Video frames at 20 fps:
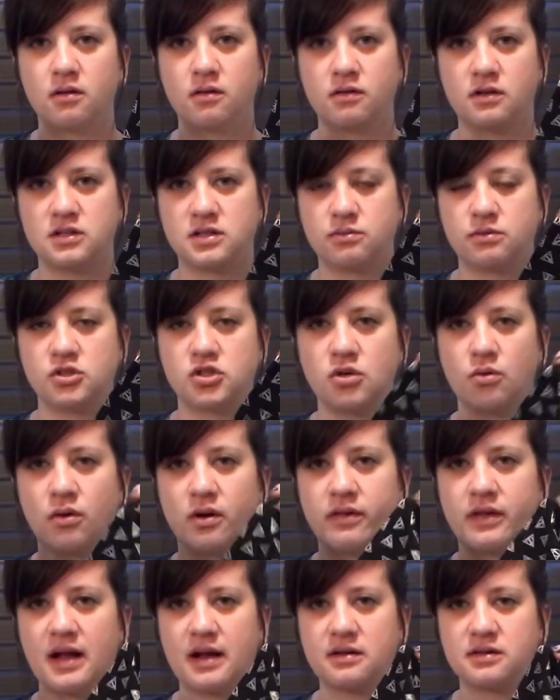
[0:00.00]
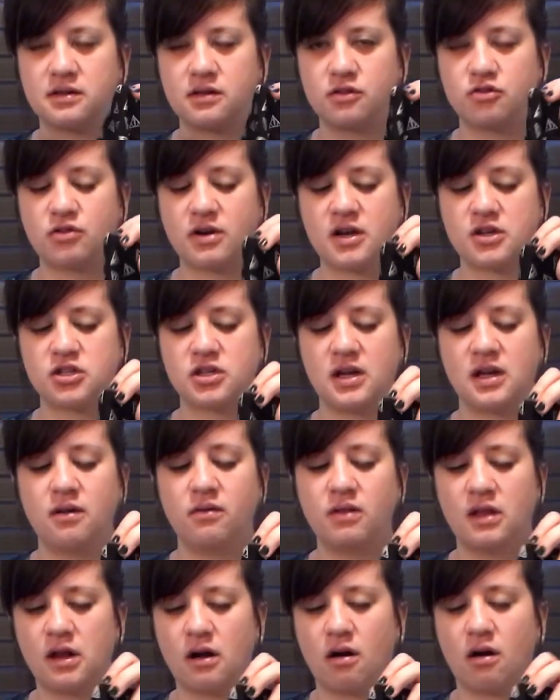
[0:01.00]
This is what you want on the outside of the trash
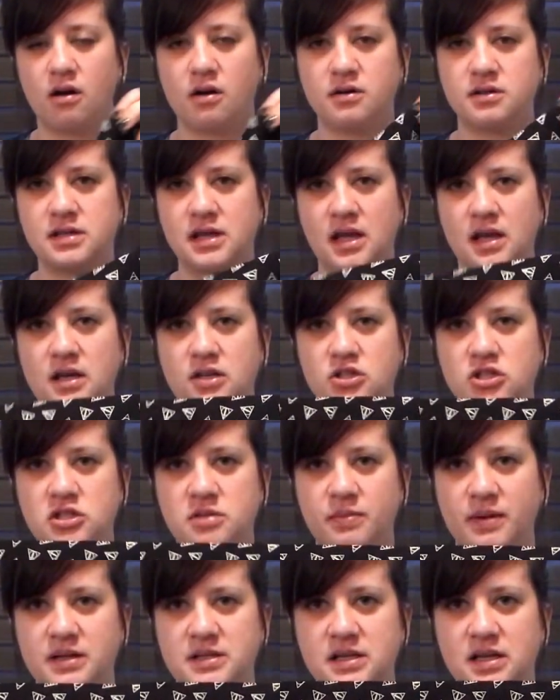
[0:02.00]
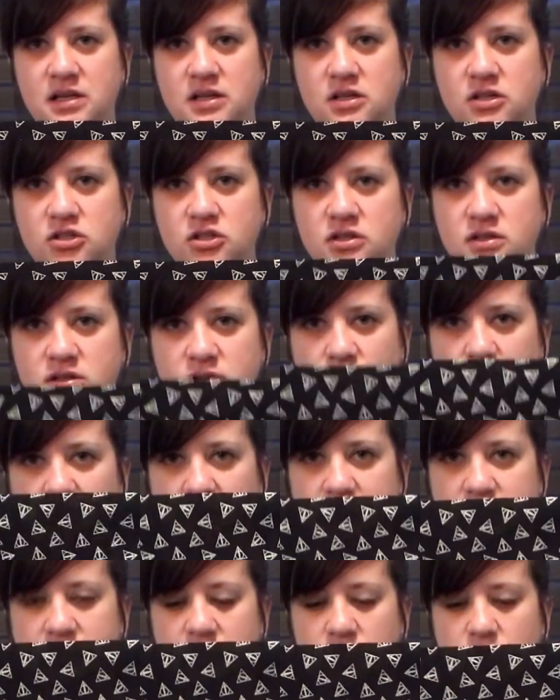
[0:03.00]
can, that are 10 inches by 10 inches, so a
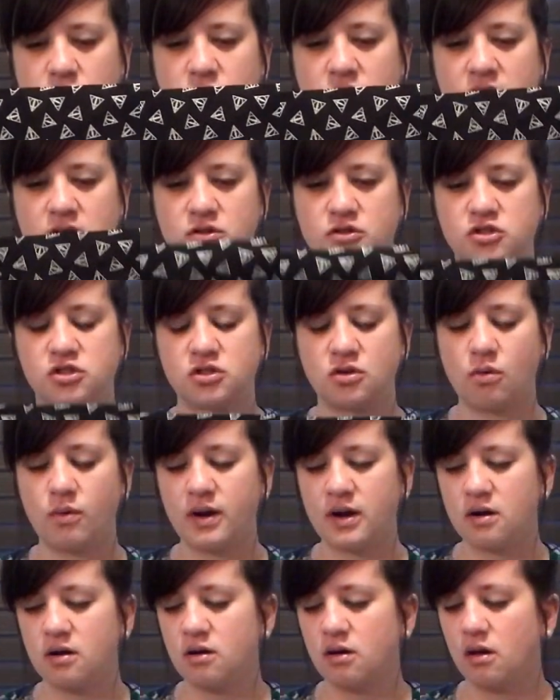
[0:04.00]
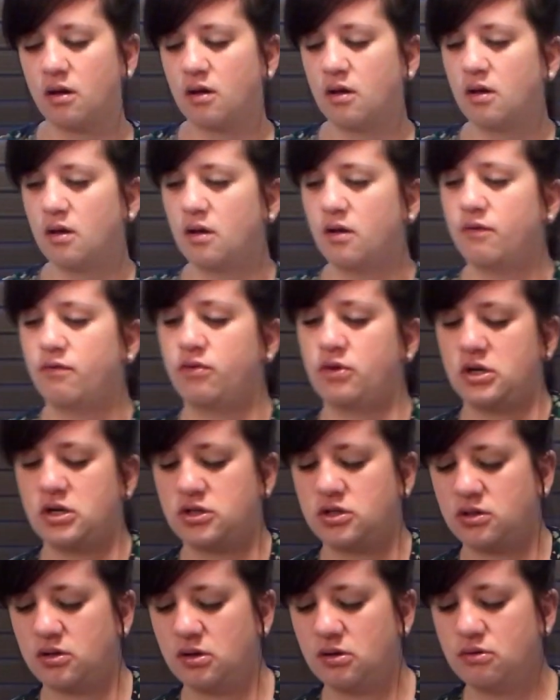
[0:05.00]
nice little 10-inch square for
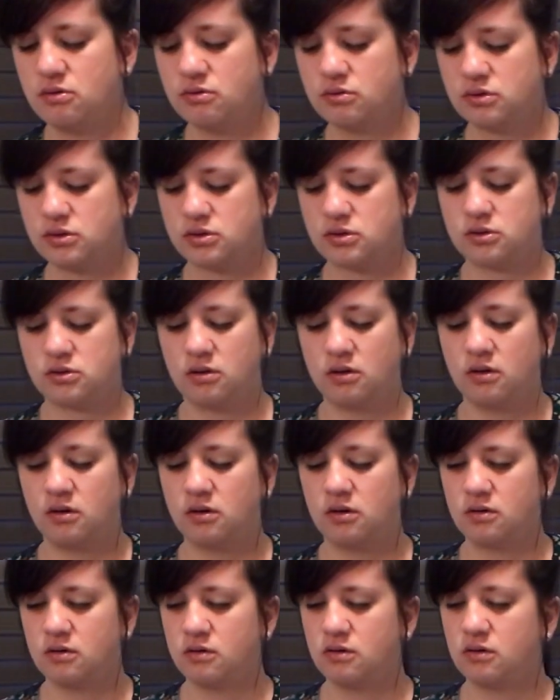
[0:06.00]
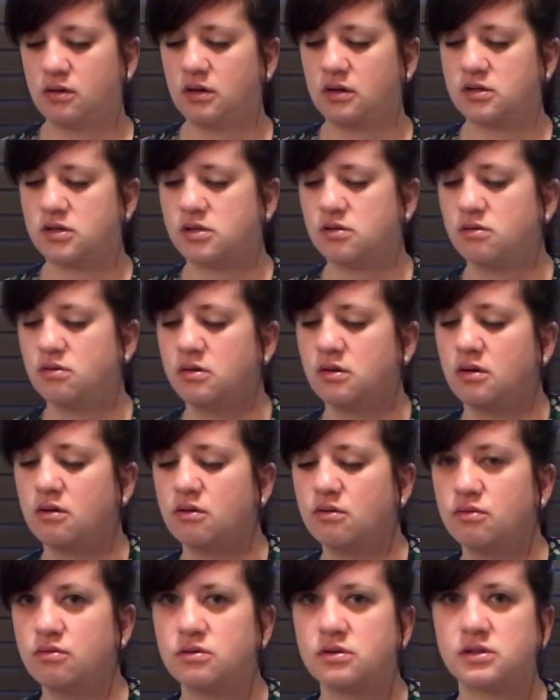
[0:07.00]
each of those. You need 2
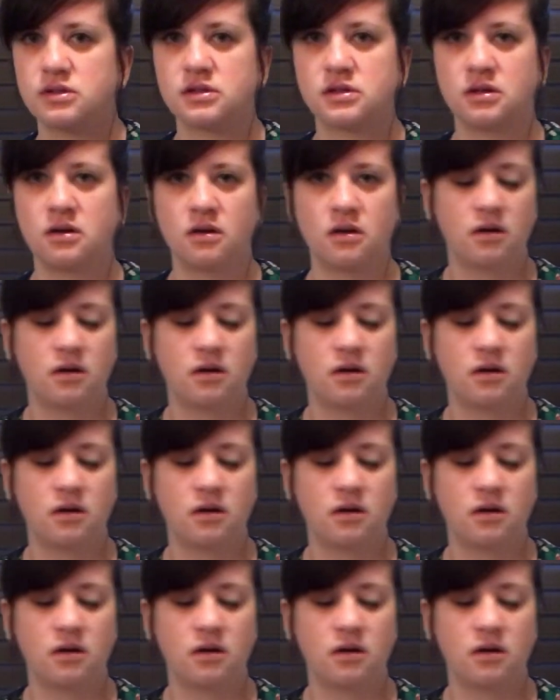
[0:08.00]
of those.